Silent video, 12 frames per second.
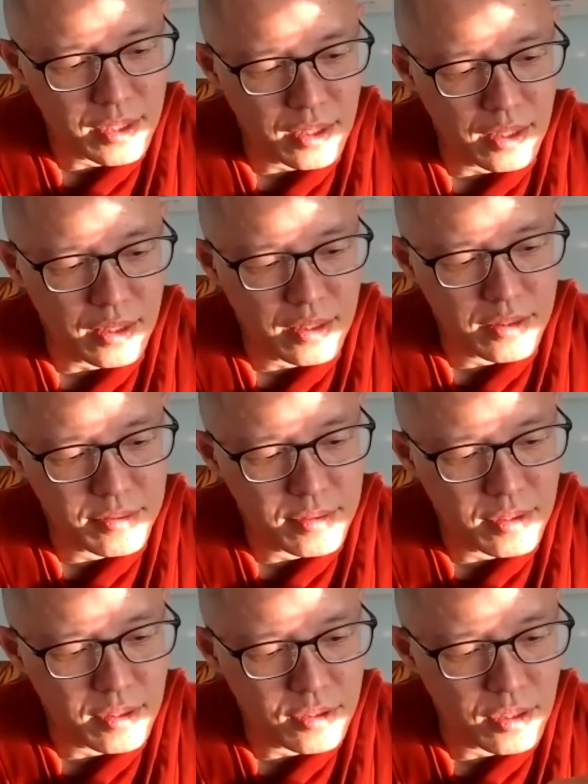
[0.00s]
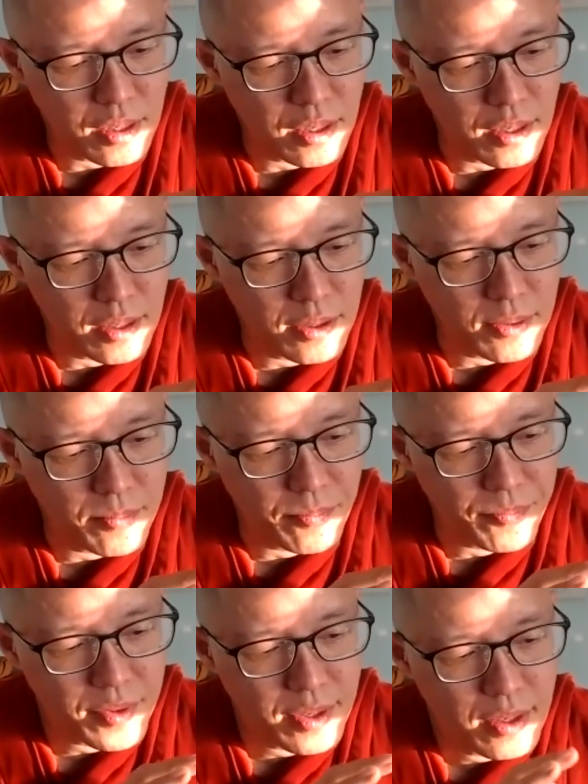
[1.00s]
it um,
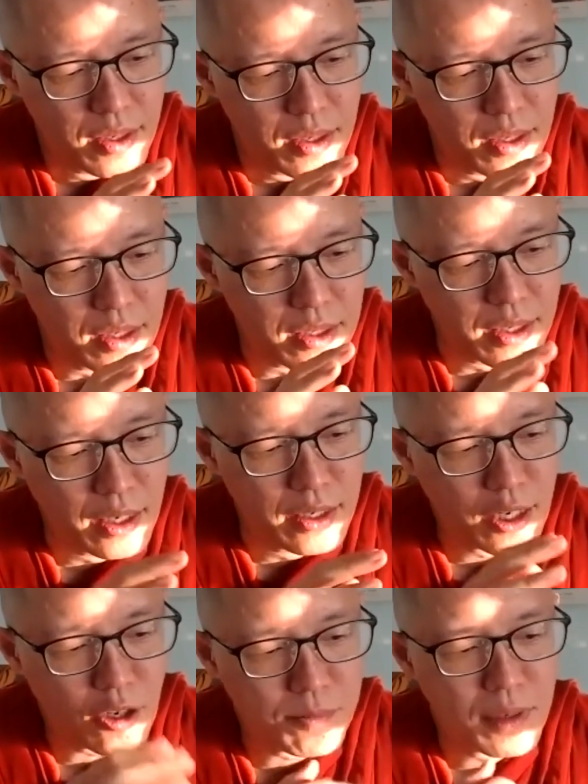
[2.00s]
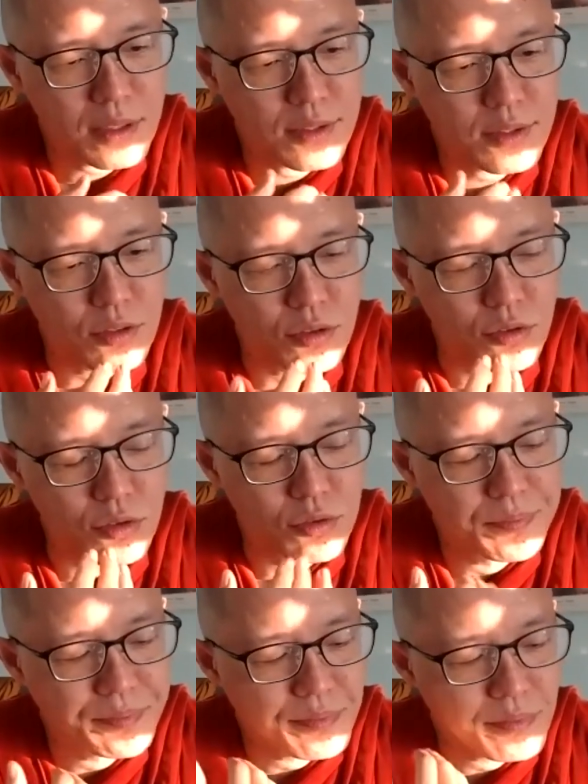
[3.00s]
it can help us to
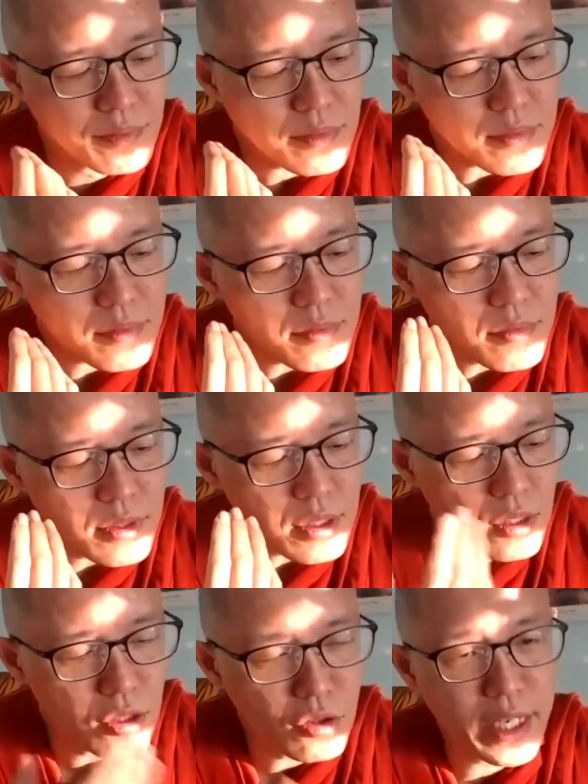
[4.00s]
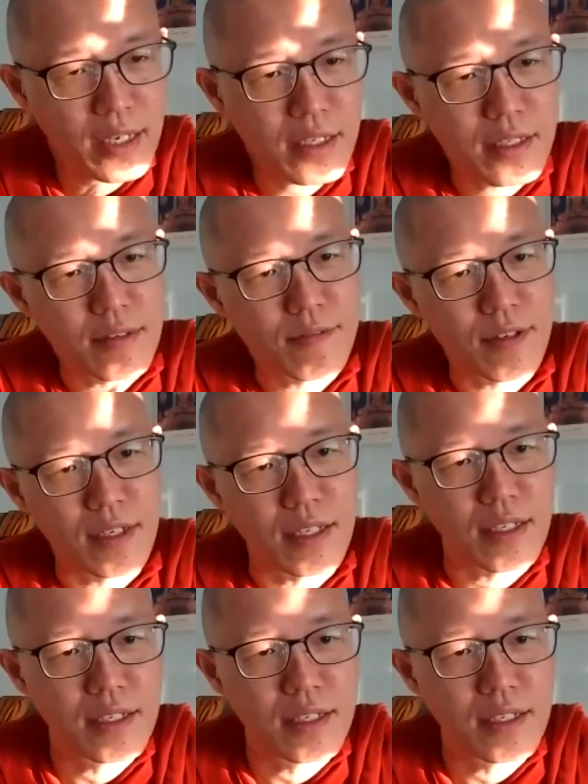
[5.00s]
look at it differently,